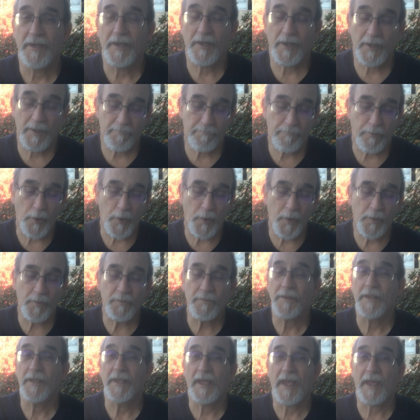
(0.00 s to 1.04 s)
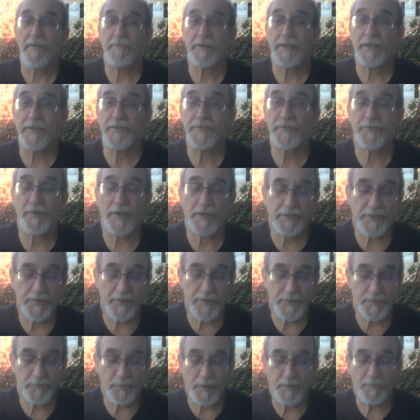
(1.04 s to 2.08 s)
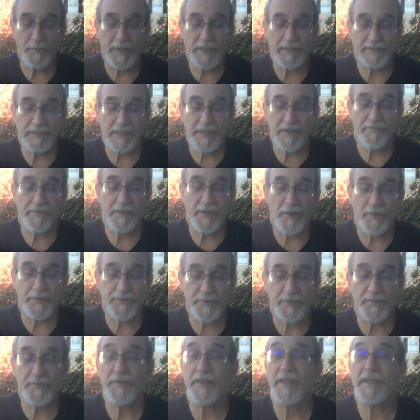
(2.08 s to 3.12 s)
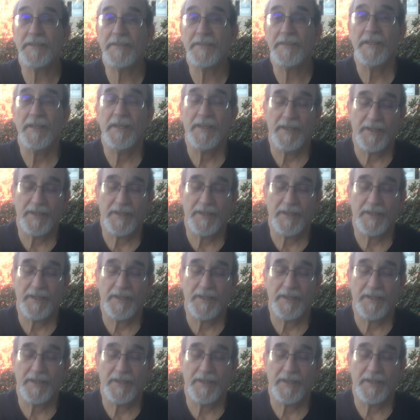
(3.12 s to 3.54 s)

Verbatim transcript: Uh, Paul, having instructed us one way to live, he also then,